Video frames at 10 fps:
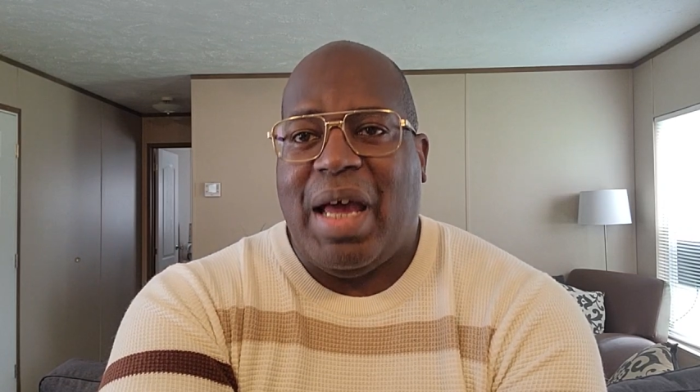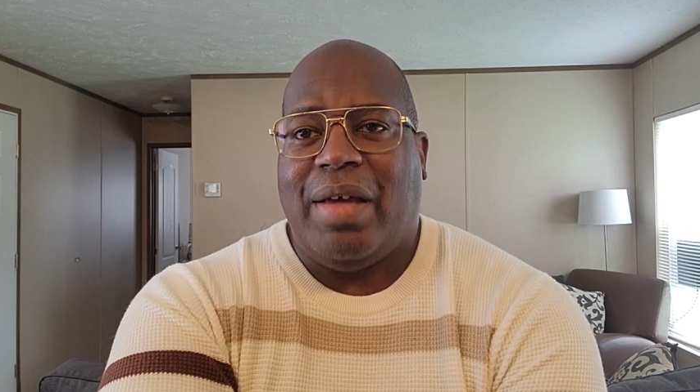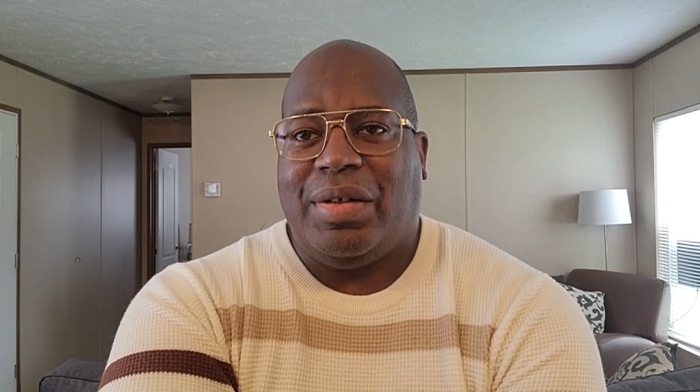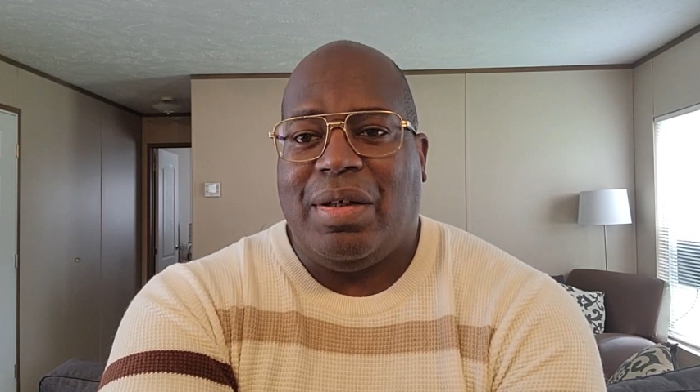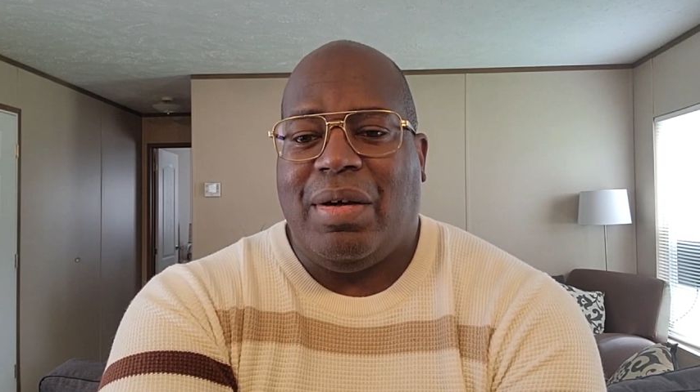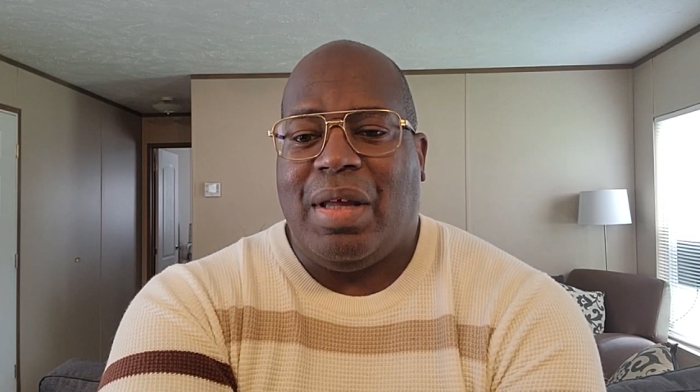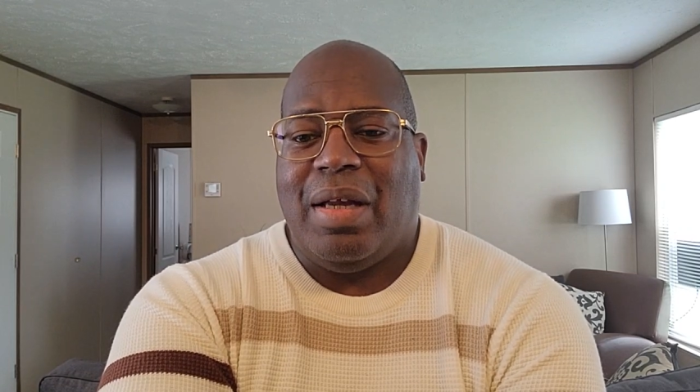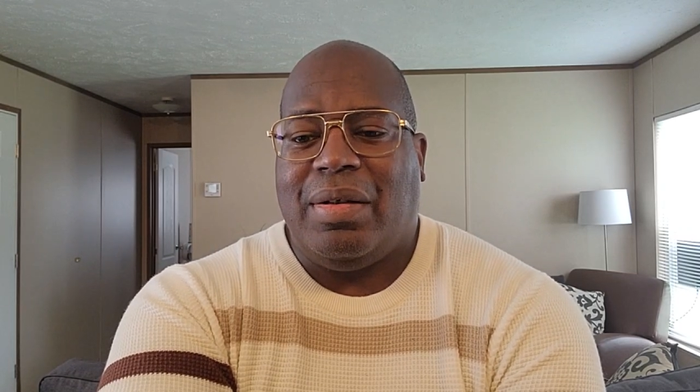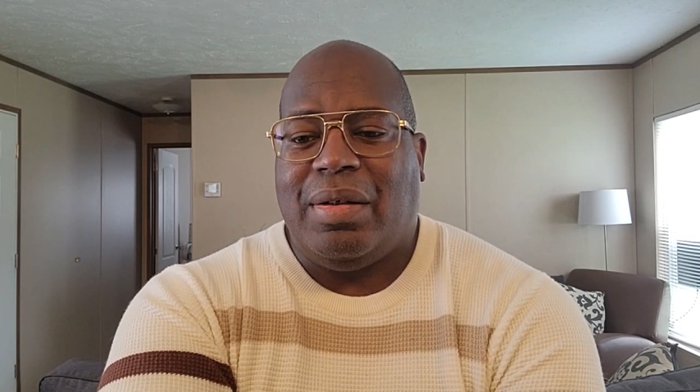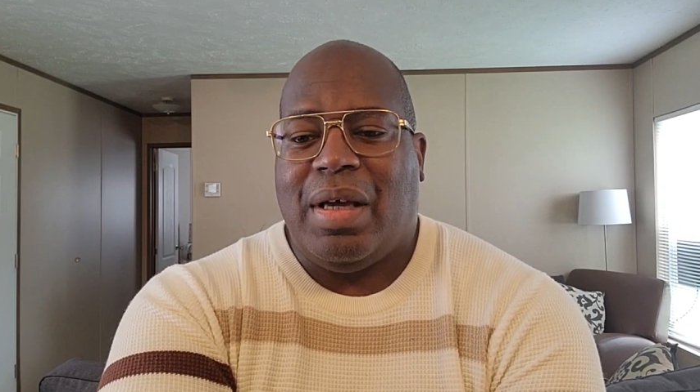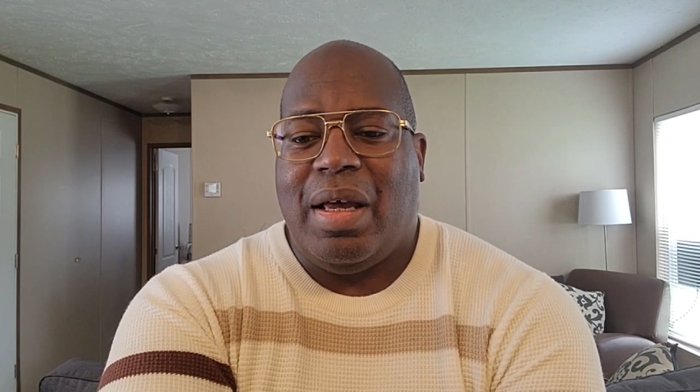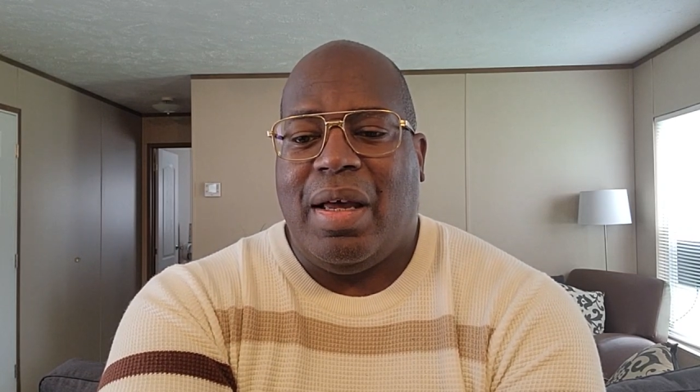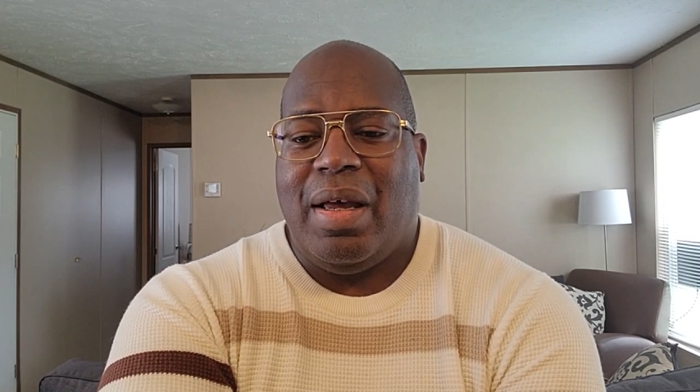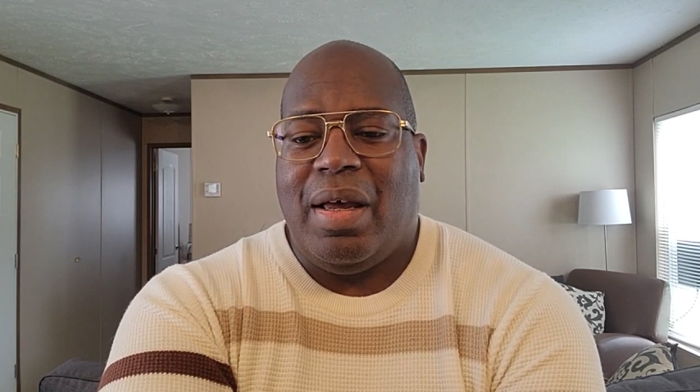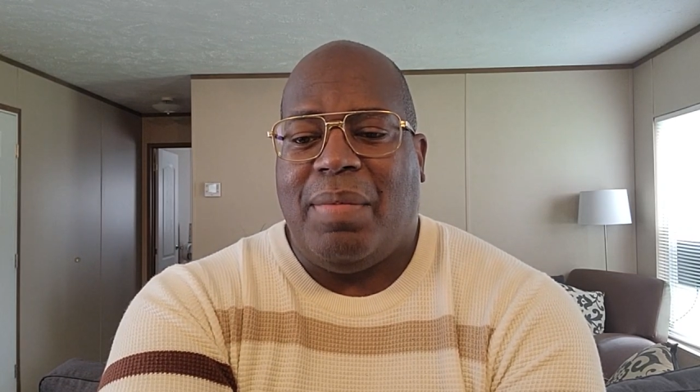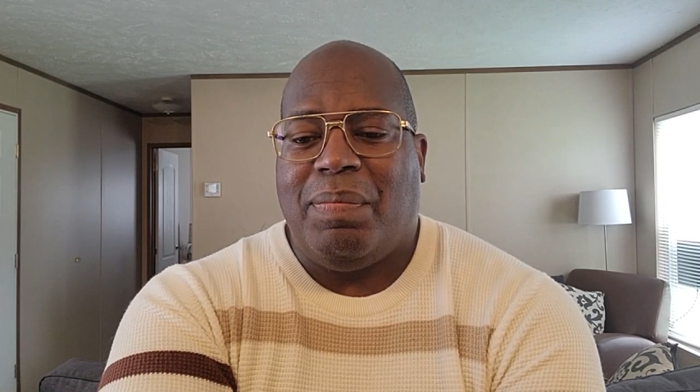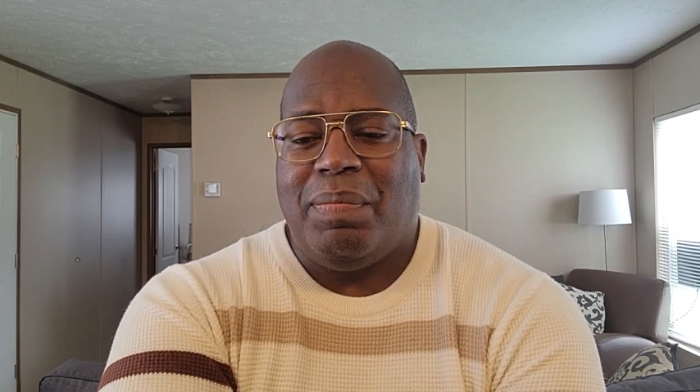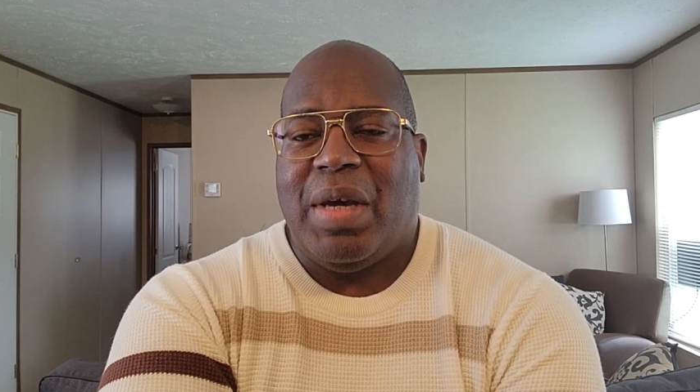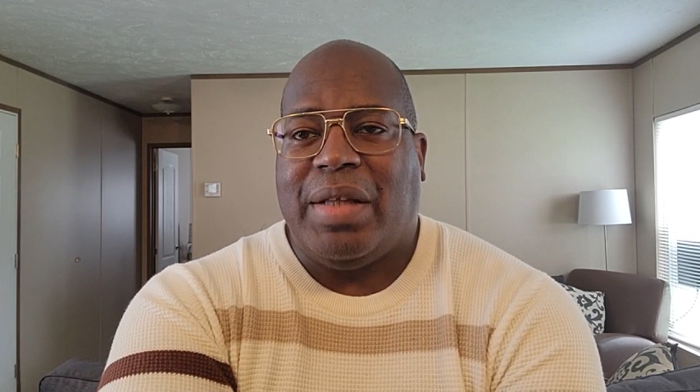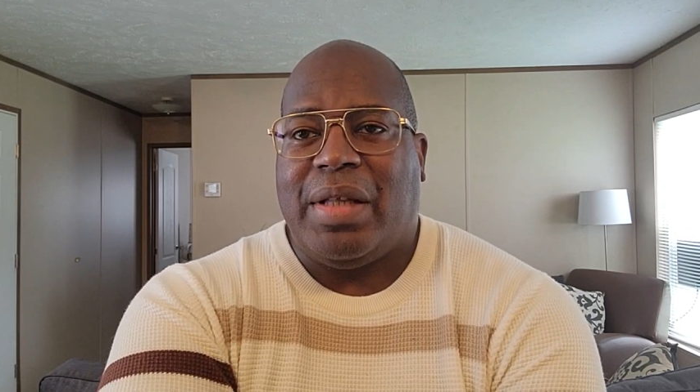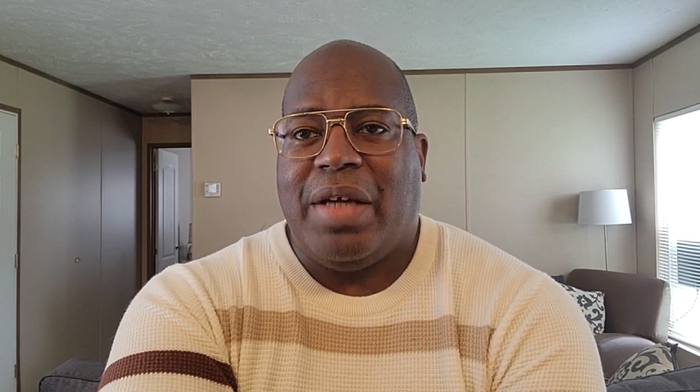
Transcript: ass there that uh, at